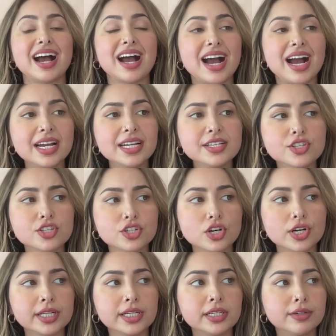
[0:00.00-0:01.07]
I
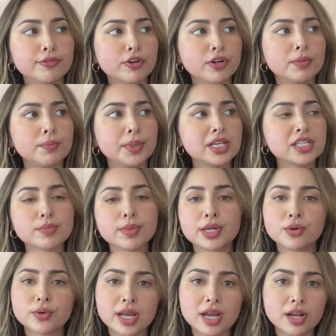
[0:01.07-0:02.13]
started for because of my
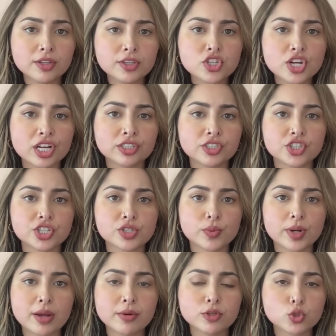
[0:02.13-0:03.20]
own health challenges. When
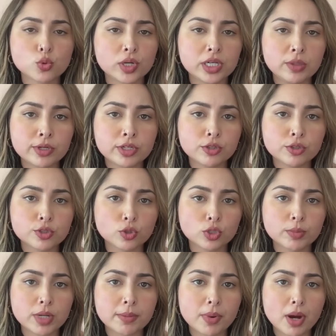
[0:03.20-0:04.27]
I was 21 years old,
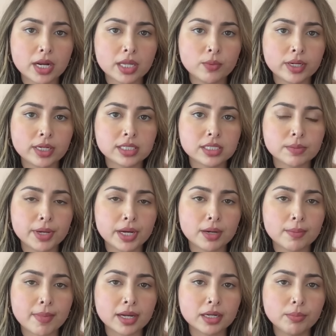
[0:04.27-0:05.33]
my body went into
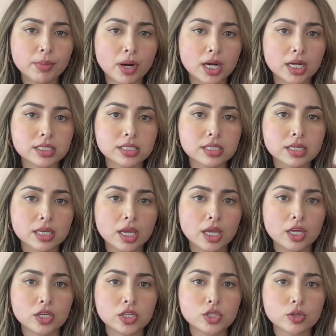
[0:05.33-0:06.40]
perimenopause.
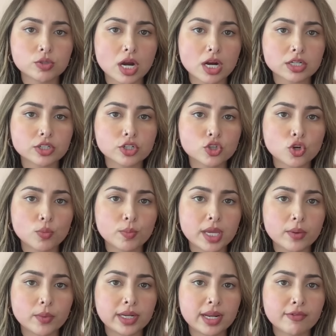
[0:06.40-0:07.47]
So doctors mm-hmm. told me I
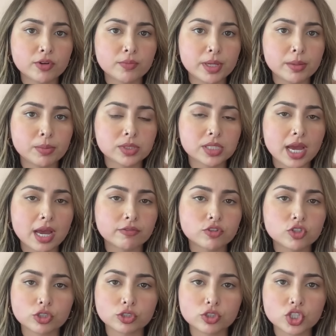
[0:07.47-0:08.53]
would never be able to have
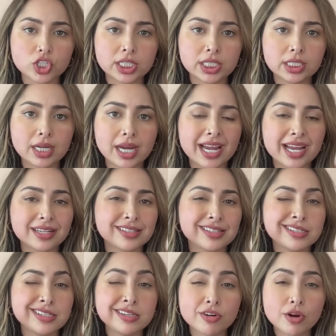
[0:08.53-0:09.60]
children. I had
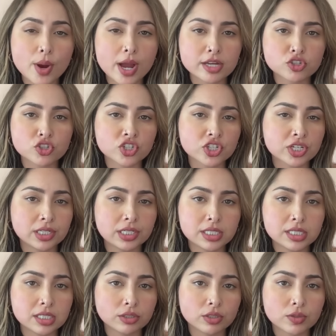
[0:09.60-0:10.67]
zero estrogen and
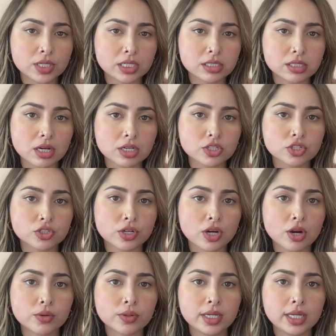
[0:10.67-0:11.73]
zero
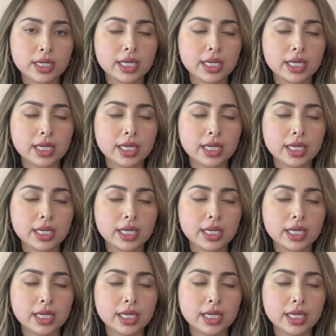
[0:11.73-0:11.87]
testosterone.